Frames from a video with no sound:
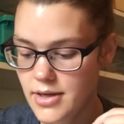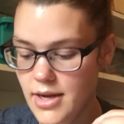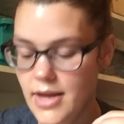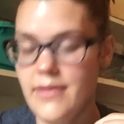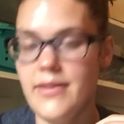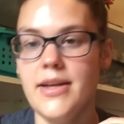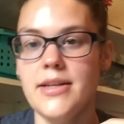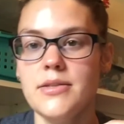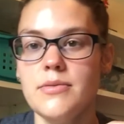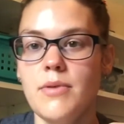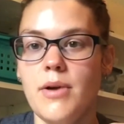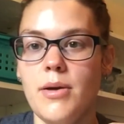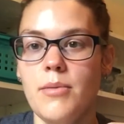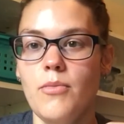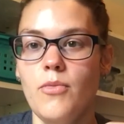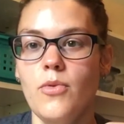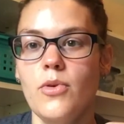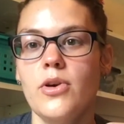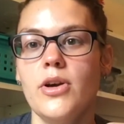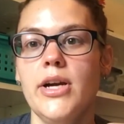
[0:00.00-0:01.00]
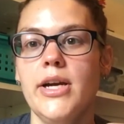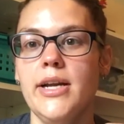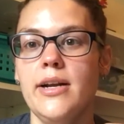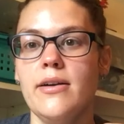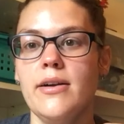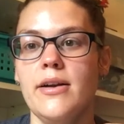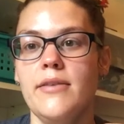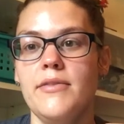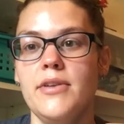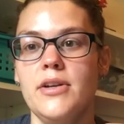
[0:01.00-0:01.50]
And that's why I'm worried I
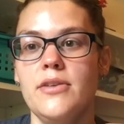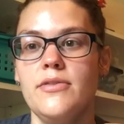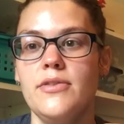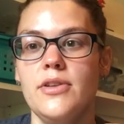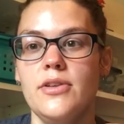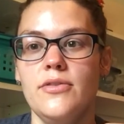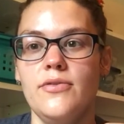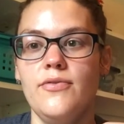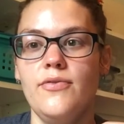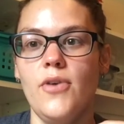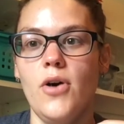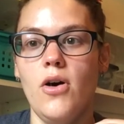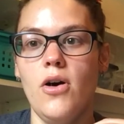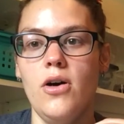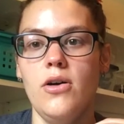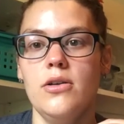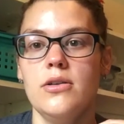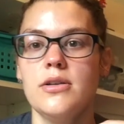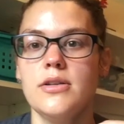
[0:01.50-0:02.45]
don't have enough of the fall.